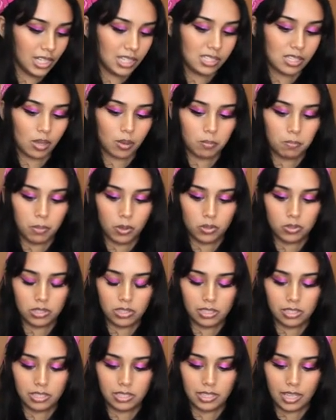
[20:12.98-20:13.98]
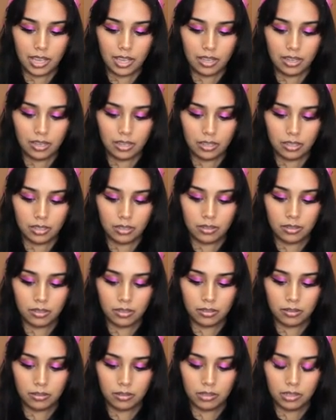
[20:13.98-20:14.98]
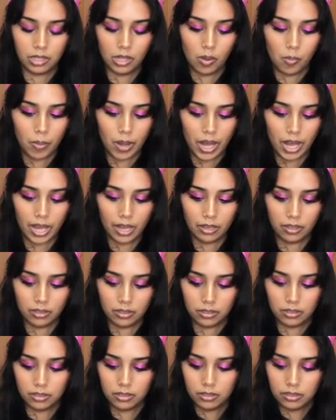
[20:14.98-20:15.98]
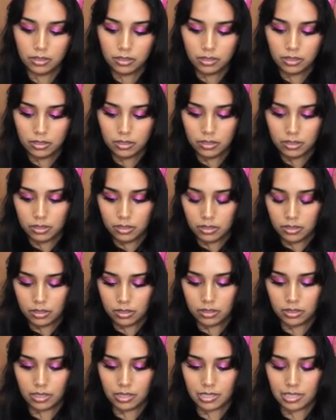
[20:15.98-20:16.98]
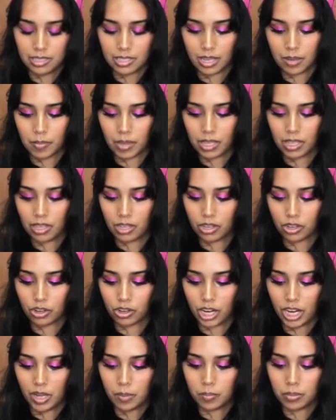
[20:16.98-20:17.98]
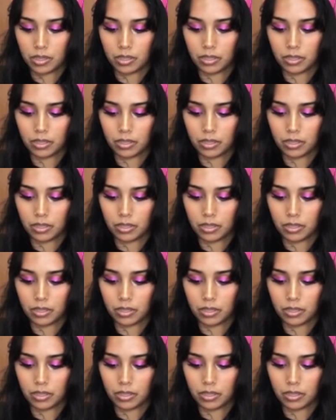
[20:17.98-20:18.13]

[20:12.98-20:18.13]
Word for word: that's supposed to stay in a little pile. This is like making a crepe.